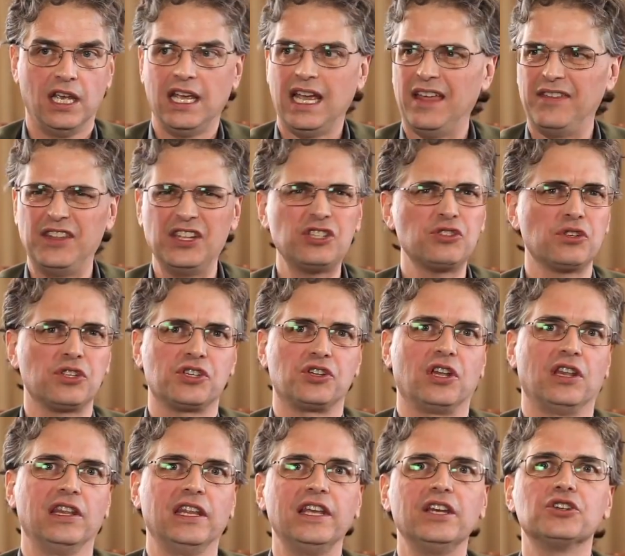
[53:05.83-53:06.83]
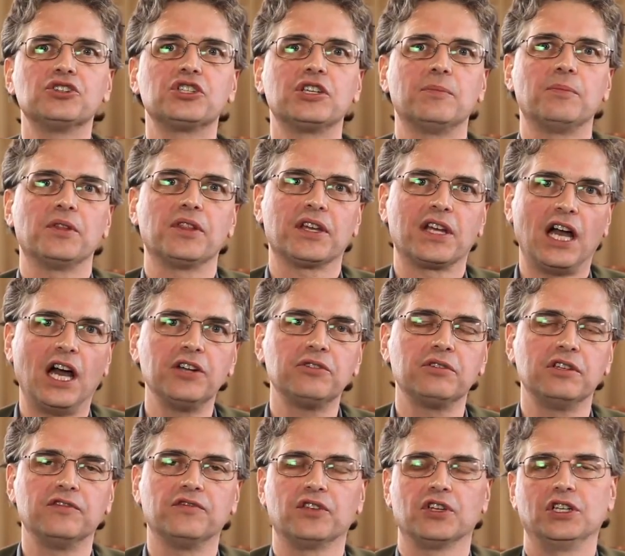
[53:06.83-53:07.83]
And this was the leadership of the
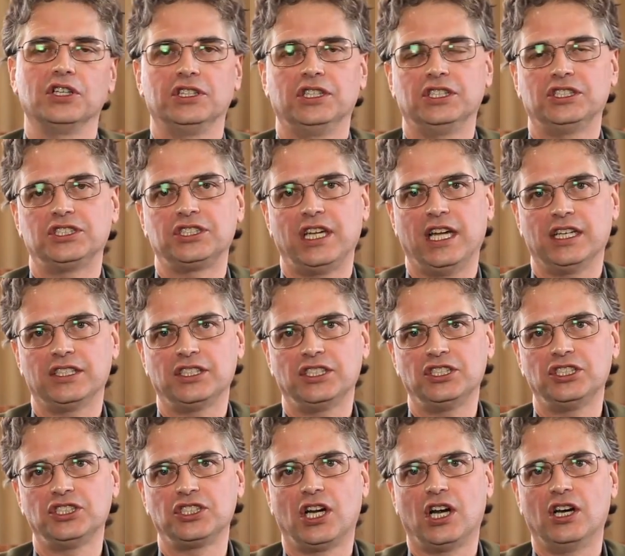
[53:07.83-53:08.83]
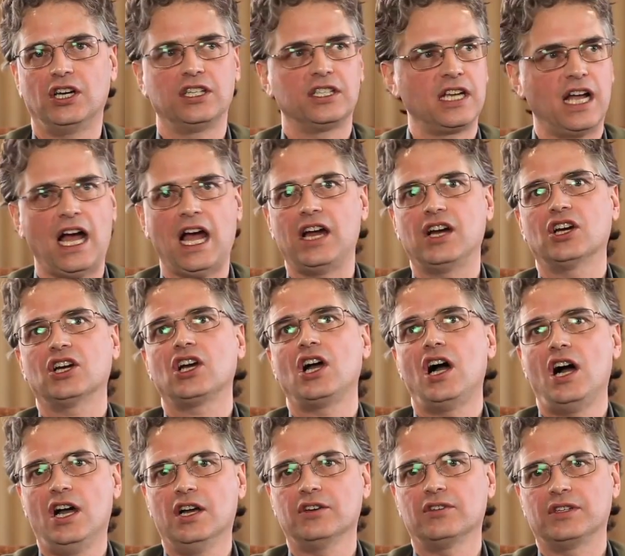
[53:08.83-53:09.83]
country, for goodness sakes. This is our entire
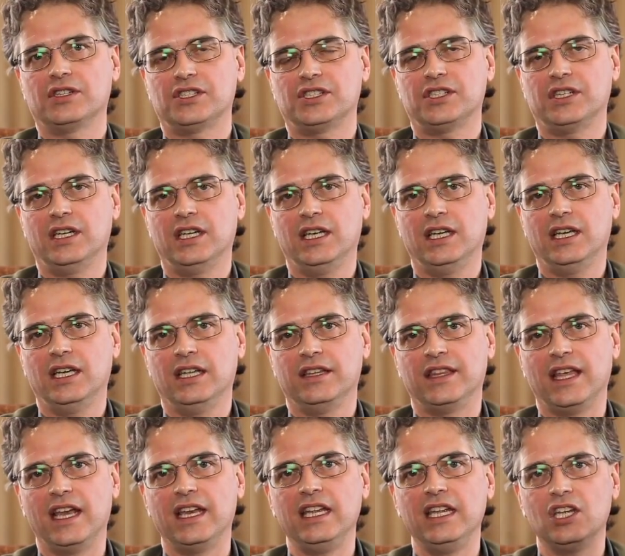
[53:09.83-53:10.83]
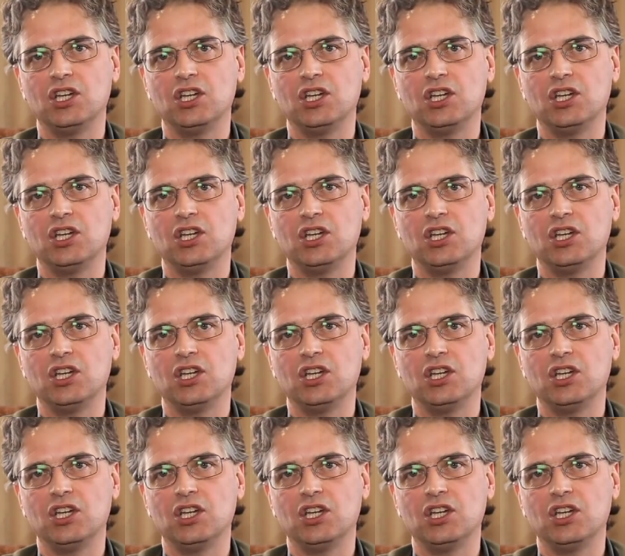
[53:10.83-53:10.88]
Congress that he